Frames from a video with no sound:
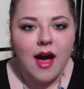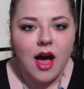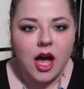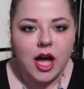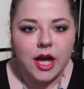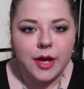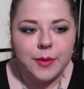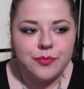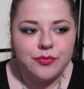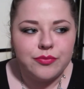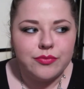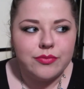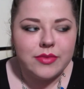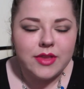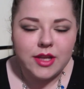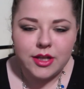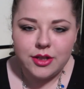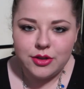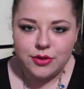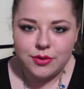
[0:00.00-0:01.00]

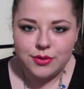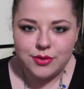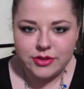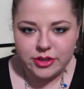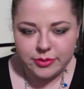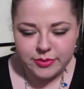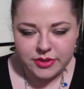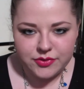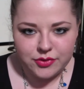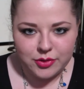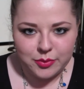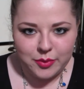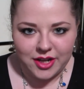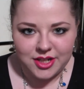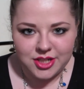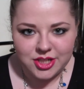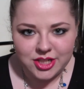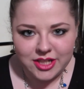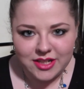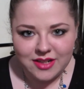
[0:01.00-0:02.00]
Thank you so much for
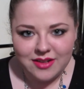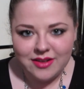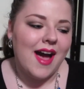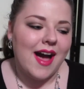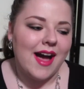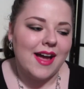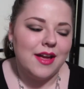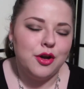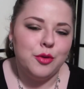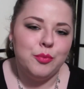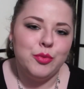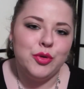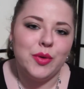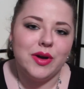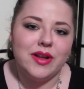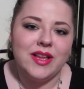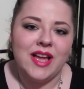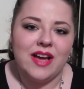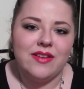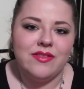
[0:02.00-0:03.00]
watching. I hope you
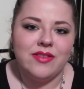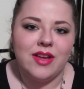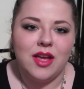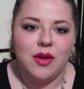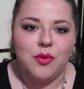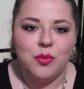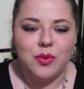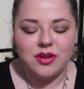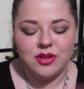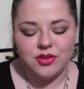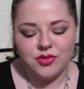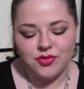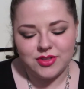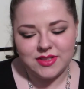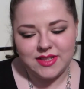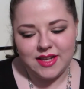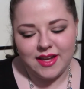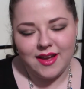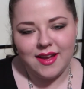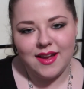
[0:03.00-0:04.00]
all have a
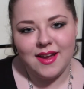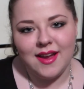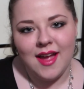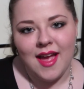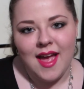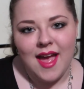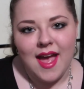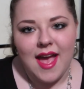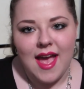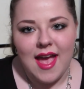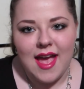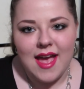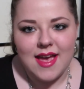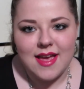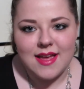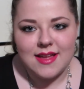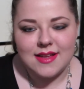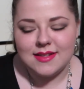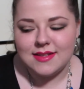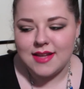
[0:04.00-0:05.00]
wonderful day,
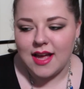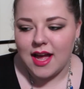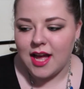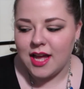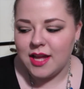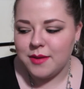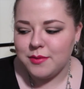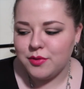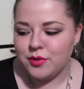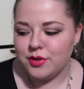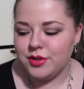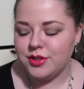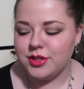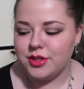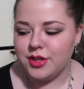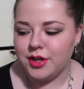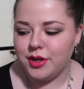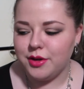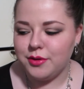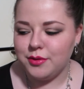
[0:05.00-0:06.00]
and I'm going
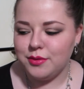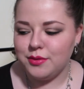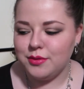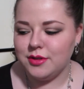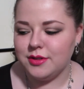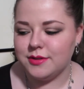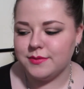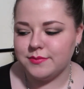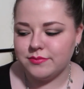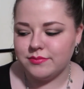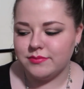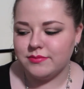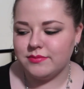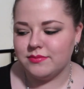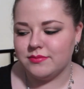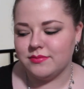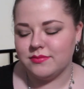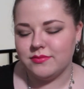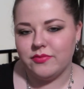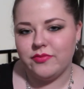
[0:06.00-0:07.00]
to go
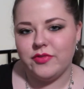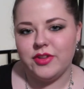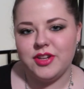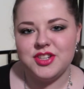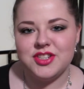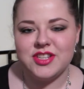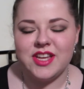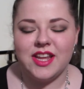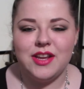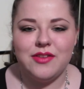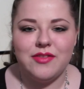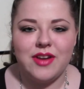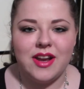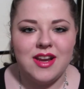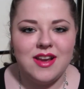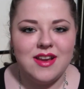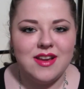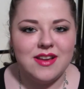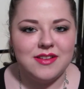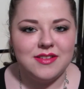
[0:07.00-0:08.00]
finish getting
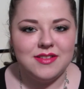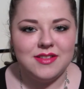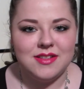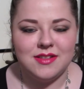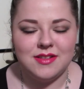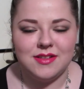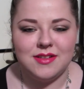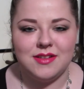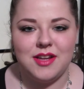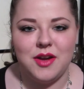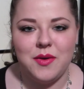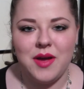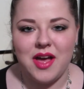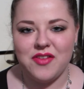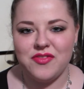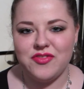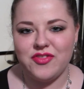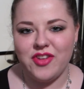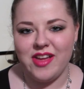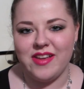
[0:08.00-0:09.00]
ready and go
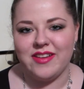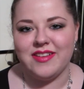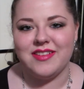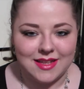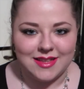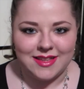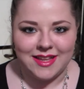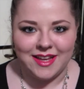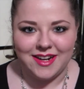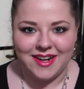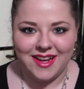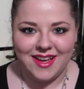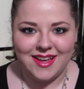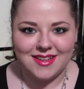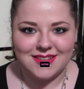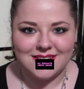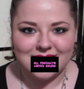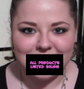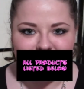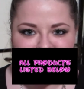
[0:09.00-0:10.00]
have fun. Later
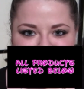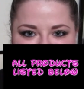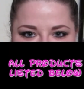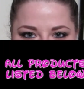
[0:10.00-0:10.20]
days.